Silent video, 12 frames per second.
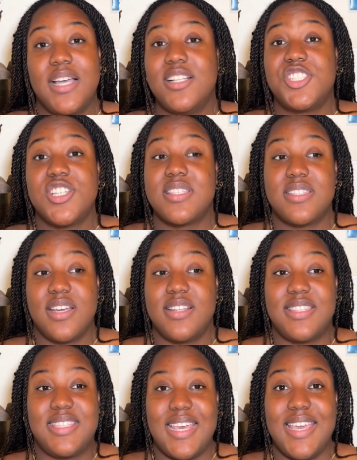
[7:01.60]
I'll just start
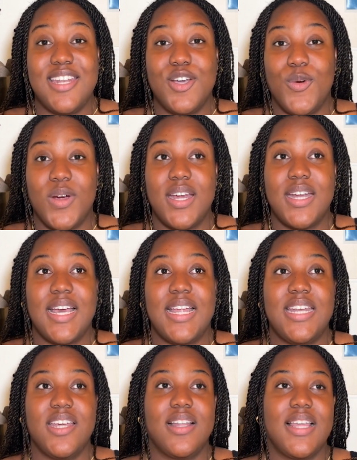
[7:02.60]
saying a word
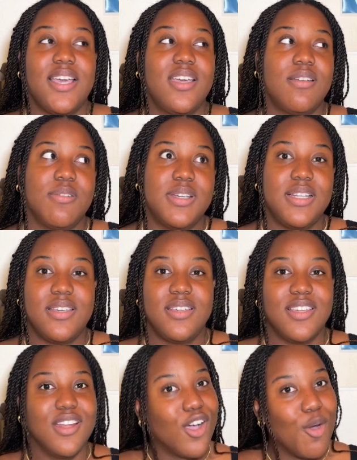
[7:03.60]
and they're like, really?
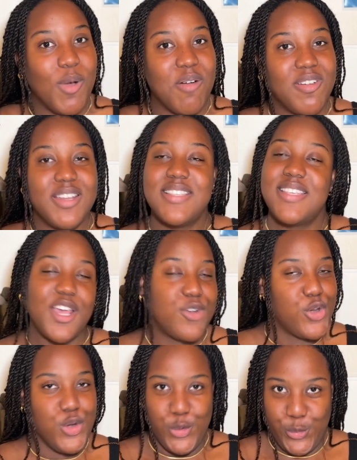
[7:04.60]
You know, come off of this
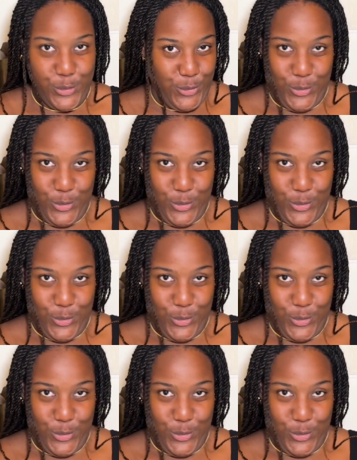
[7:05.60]
yet? No.